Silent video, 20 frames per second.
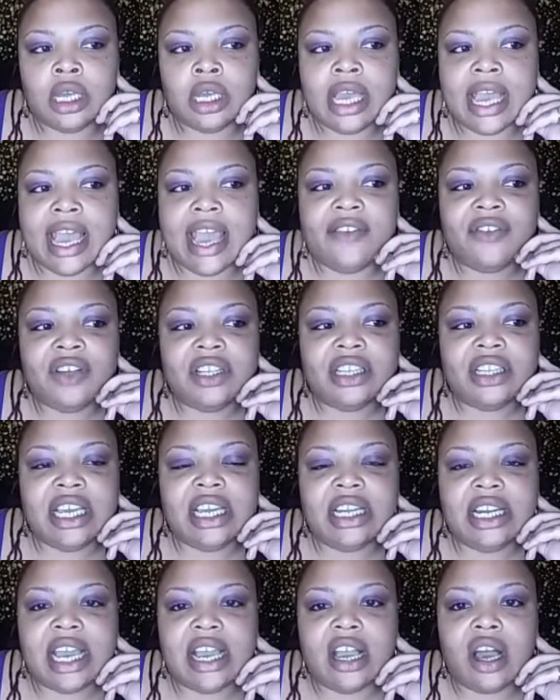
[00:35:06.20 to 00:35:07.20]

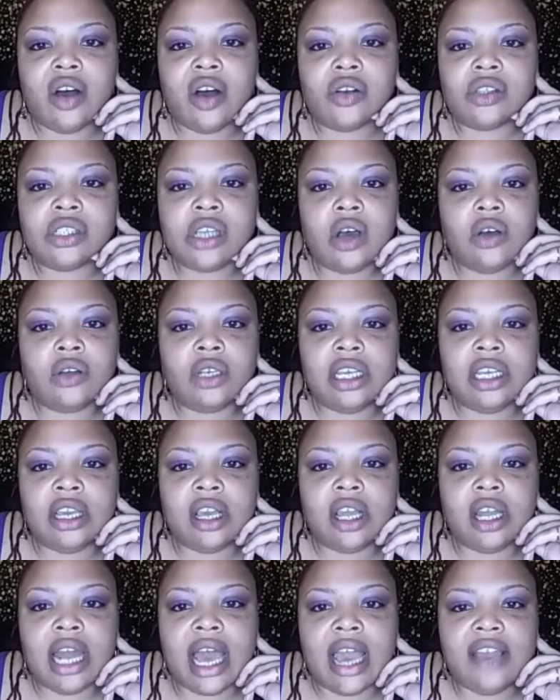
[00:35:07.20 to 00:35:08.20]
Everything that goes on in
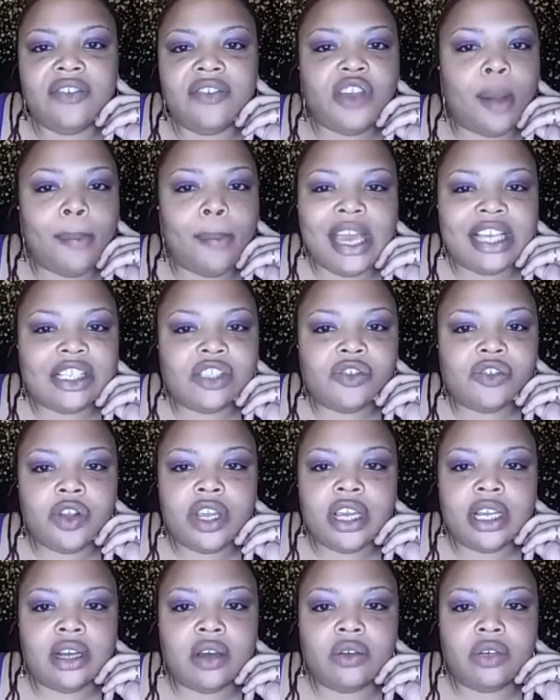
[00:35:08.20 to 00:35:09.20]
your life, your best
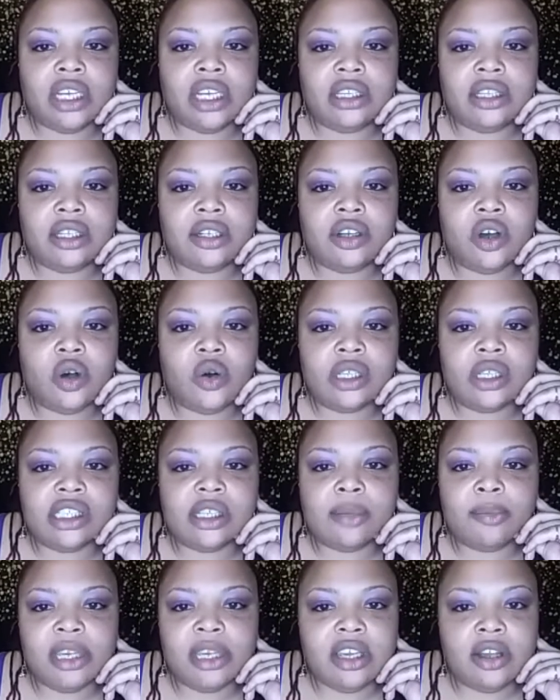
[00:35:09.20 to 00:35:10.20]
friend don't need to know it
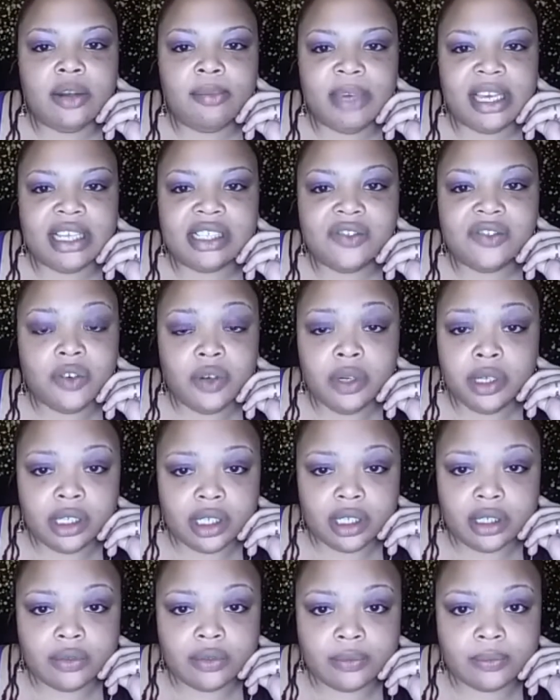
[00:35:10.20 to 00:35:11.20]
to be your best
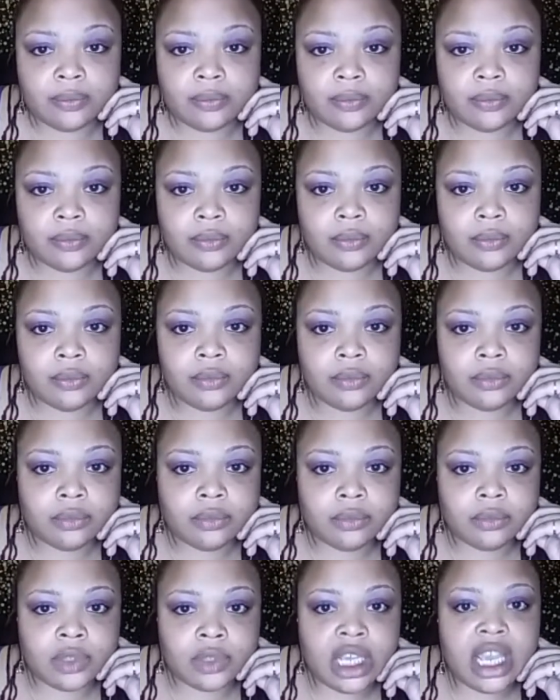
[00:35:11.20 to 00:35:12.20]
friend.
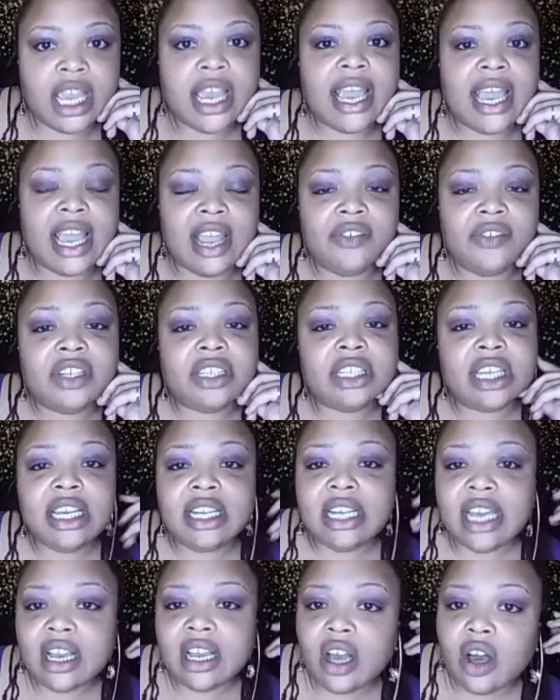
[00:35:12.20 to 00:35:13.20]
Everything
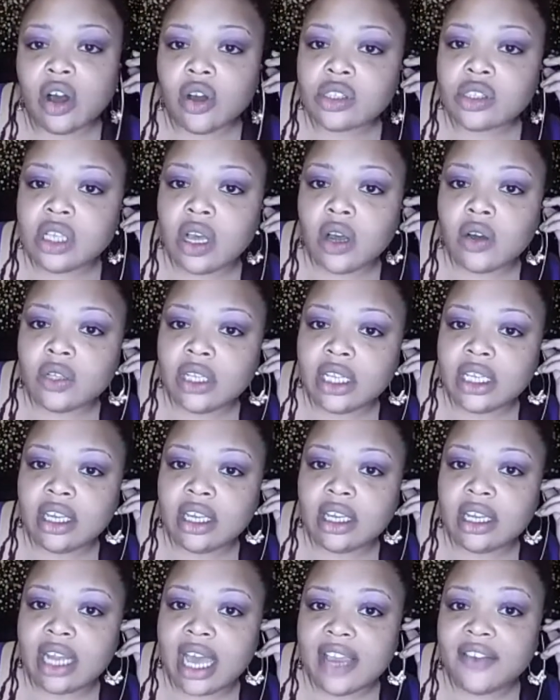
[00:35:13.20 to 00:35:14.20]
that goes on in
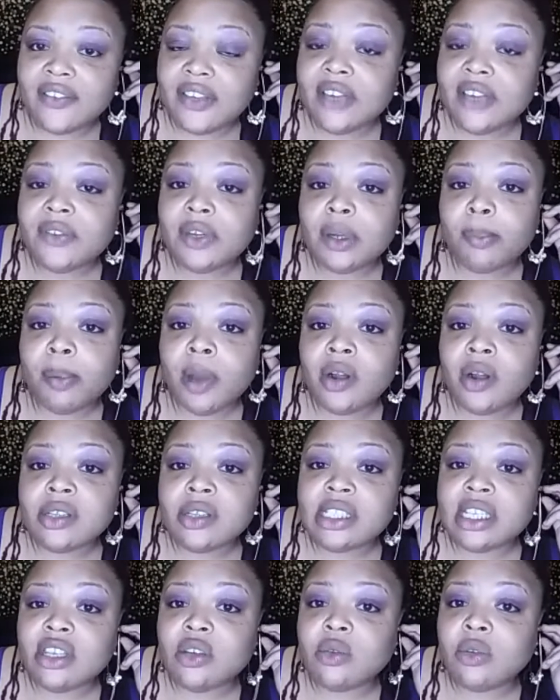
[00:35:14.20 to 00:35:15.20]
your life, even the
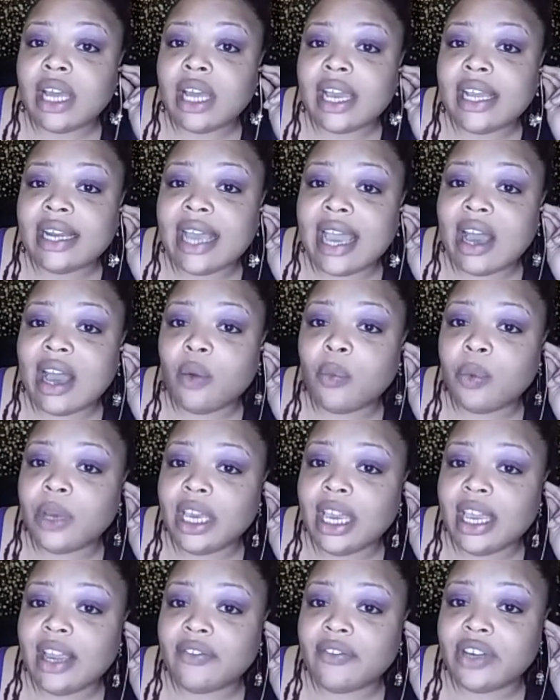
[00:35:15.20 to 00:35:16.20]
person you lay down with
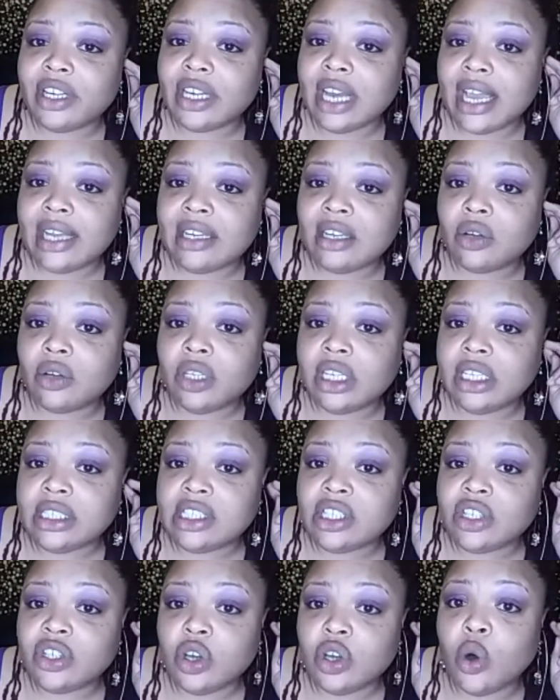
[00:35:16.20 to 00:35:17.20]
every night, don't need
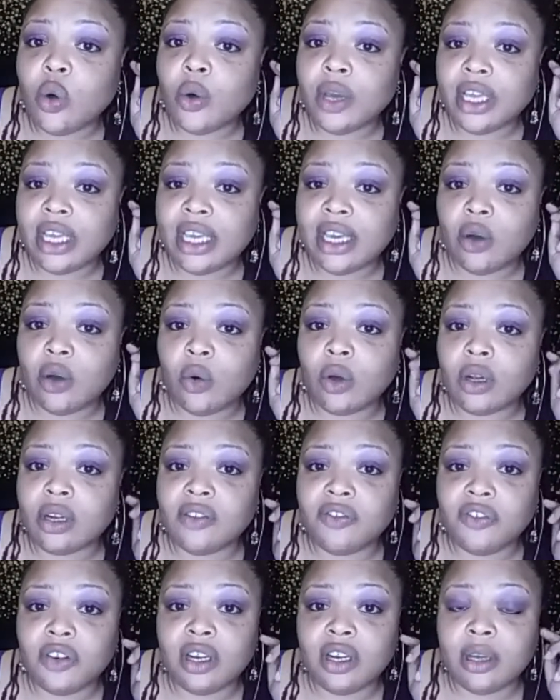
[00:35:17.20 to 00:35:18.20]
to know it in order
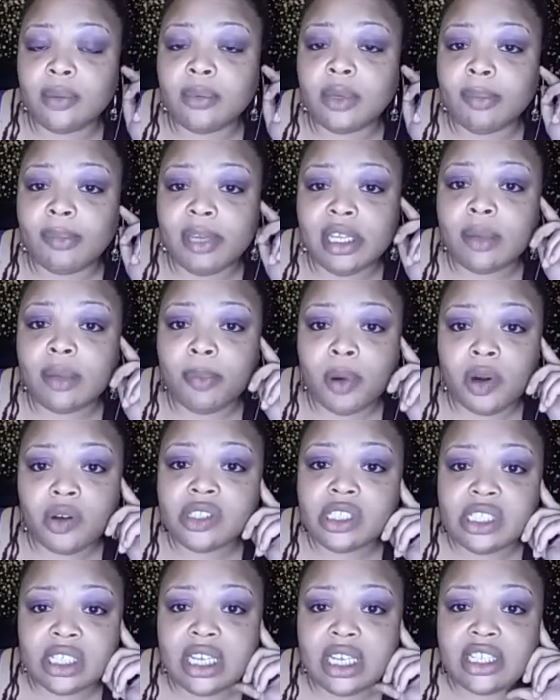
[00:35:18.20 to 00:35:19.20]
for them to be the
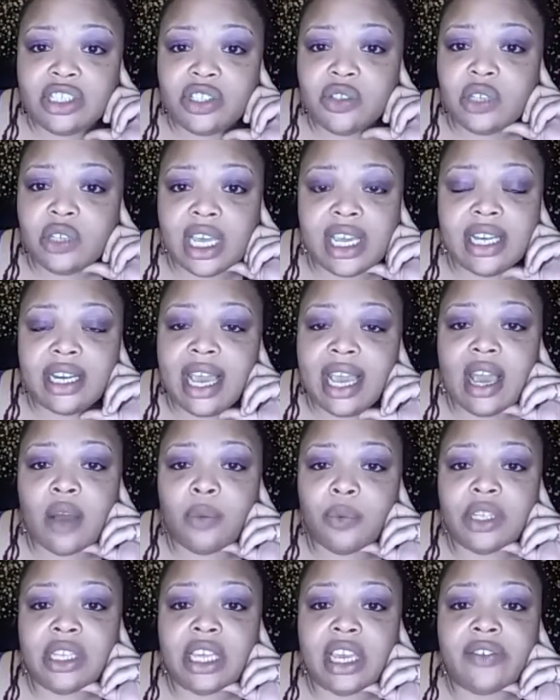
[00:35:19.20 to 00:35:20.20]
person that you lay down
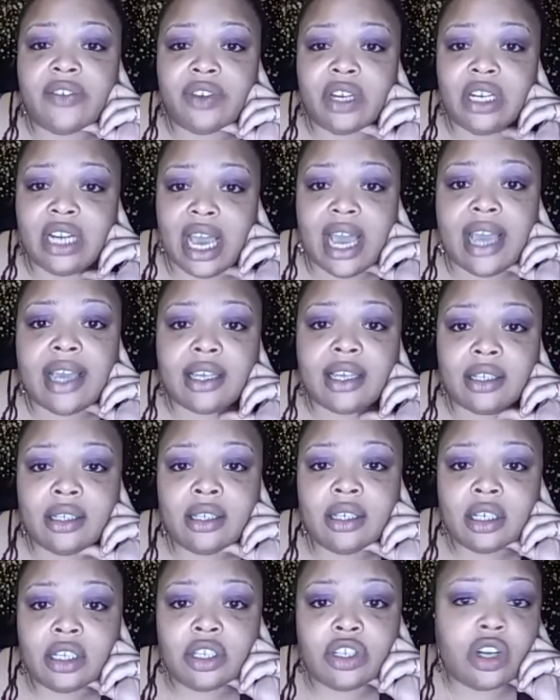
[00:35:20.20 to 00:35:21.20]
with every night.
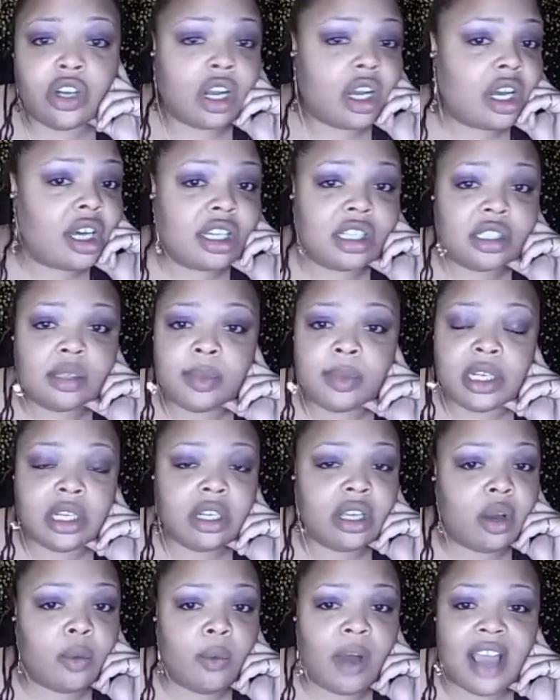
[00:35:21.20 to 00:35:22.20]
Your husband and
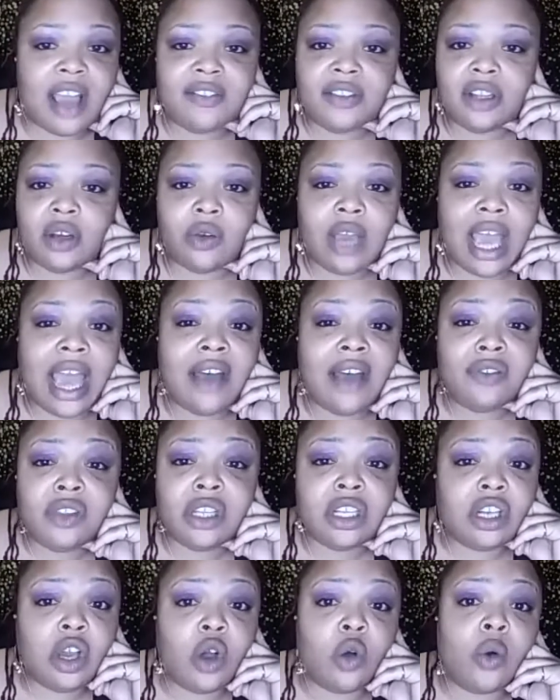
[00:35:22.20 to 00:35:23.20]
your wife don't have
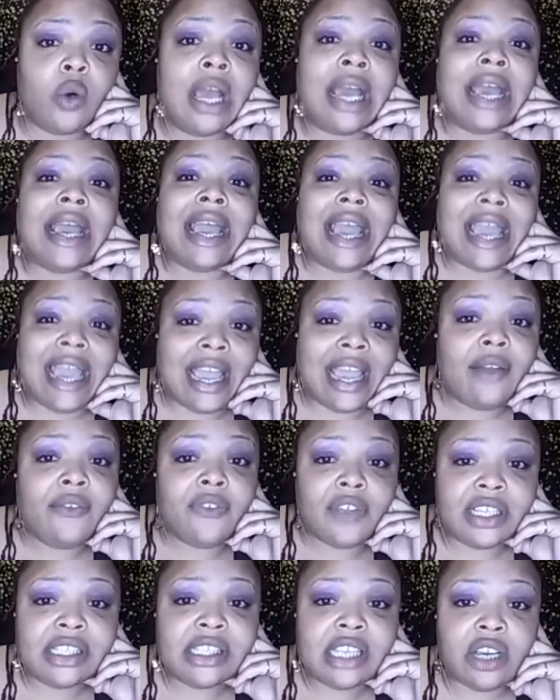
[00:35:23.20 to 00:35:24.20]
to know
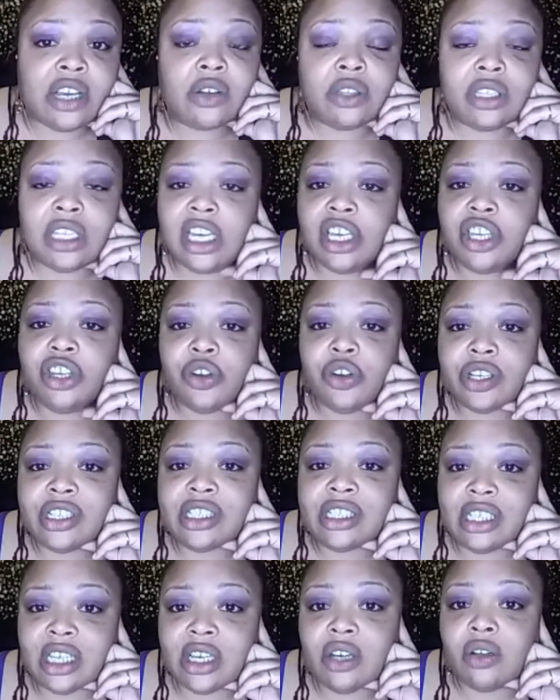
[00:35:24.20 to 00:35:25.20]
every single thing. You're
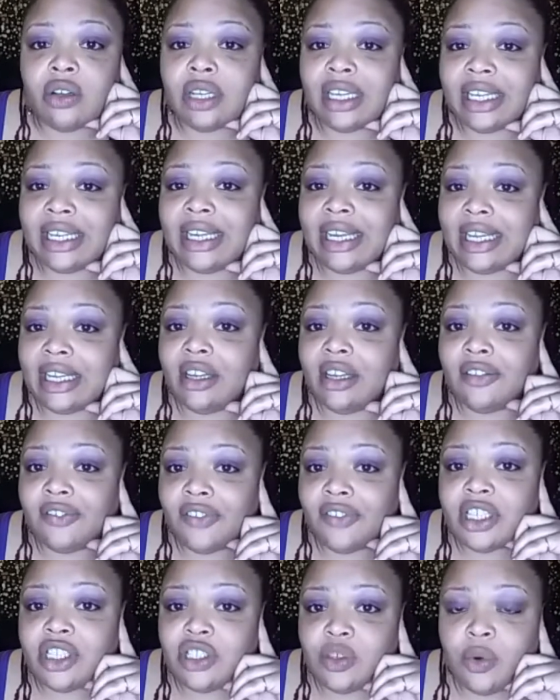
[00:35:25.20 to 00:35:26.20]
still an
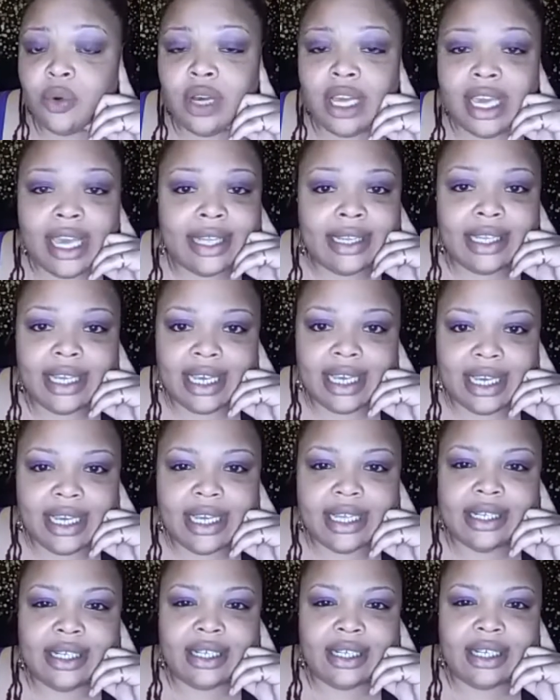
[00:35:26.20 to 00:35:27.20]
individual at the
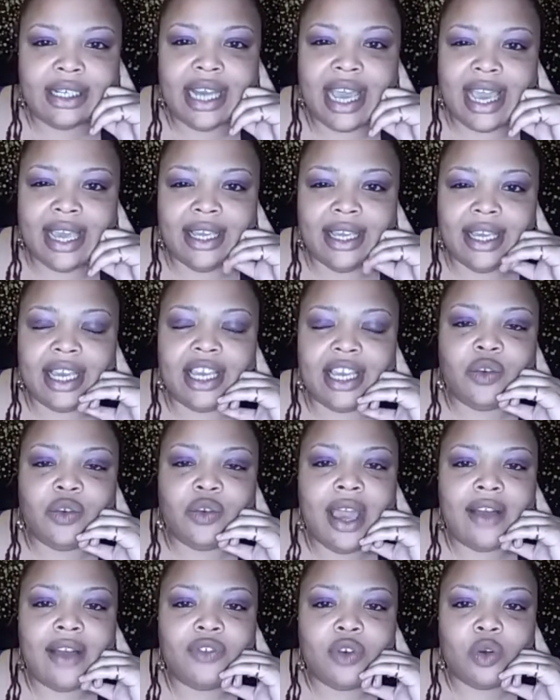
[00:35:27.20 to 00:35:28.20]
end of the day, and you
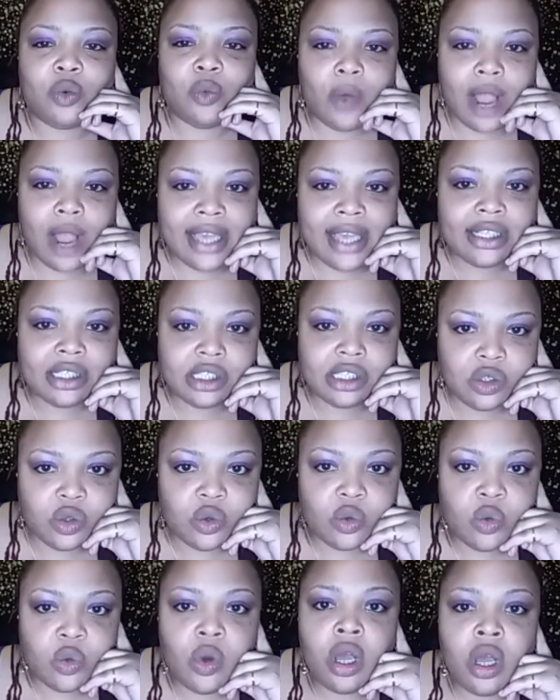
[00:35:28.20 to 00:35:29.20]
have a right
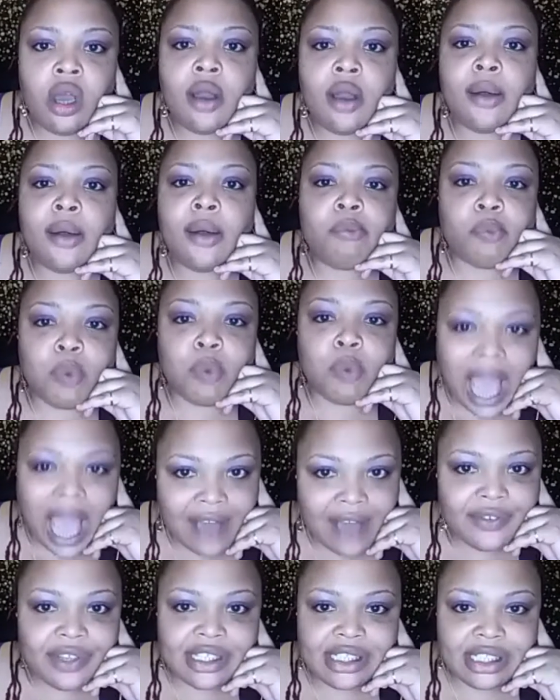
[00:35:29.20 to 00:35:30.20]
to
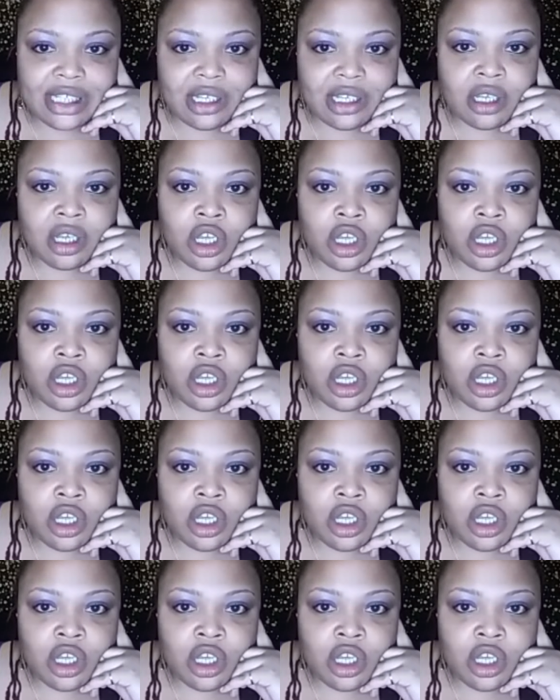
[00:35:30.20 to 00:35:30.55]
privacy.